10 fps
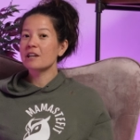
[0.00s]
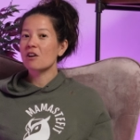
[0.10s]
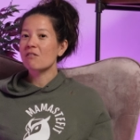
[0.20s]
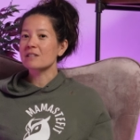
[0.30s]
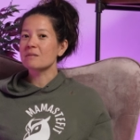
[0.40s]
our
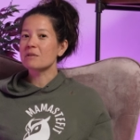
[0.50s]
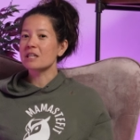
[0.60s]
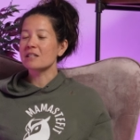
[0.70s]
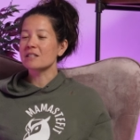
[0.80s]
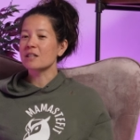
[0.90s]

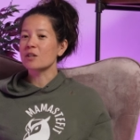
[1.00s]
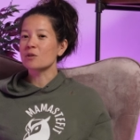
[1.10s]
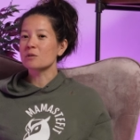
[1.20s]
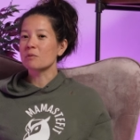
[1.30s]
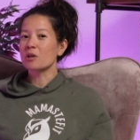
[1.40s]
recipes in the
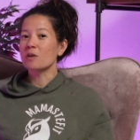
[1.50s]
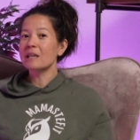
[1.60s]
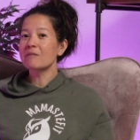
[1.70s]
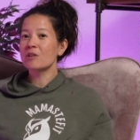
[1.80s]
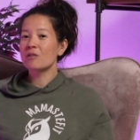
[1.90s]
notes below,
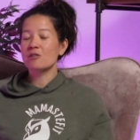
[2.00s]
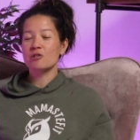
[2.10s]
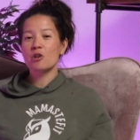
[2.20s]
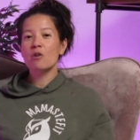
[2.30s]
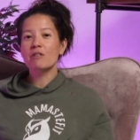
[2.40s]
even though there's
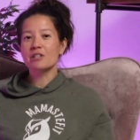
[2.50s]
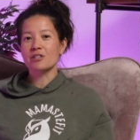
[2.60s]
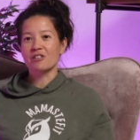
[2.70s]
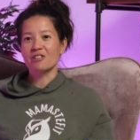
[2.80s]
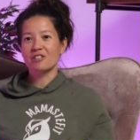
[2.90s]
no
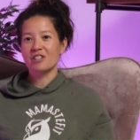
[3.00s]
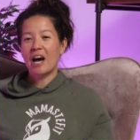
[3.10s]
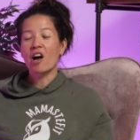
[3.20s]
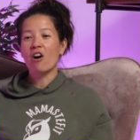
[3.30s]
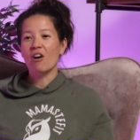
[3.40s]
research
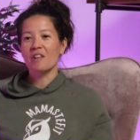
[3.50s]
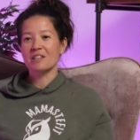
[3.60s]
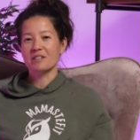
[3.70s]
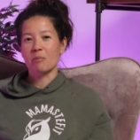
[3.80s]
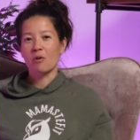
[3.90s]
at all that
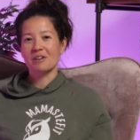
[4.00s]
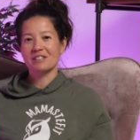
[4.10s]
supports